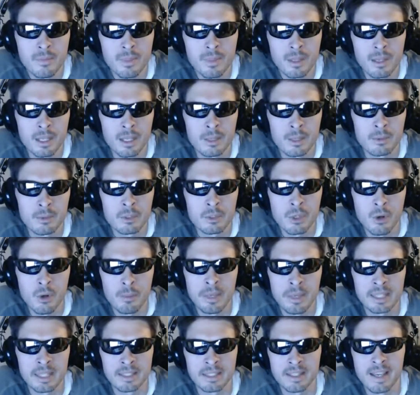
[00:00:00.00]
it was all
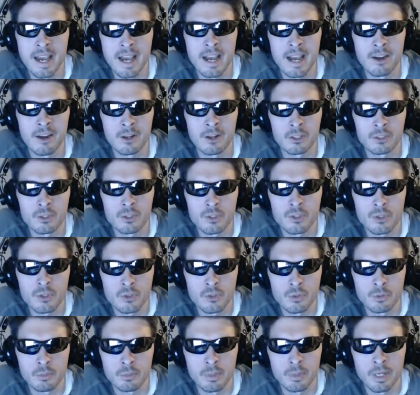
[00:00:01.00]
about the characters you
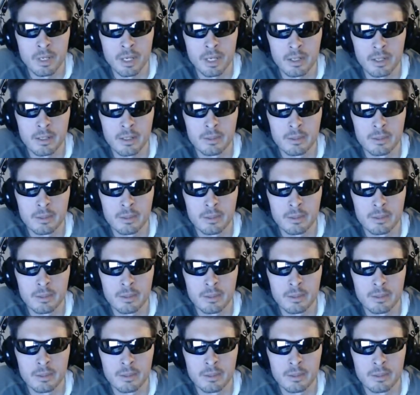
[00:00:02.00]
could pick.